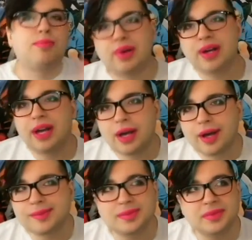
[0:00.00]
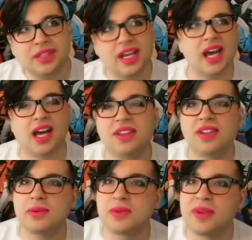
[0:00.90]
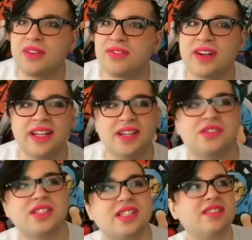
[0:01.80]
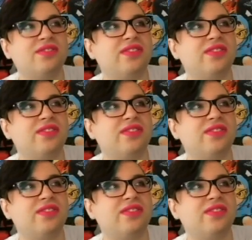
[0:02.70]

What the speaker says: But yeah, I thought it was a really fun, interesting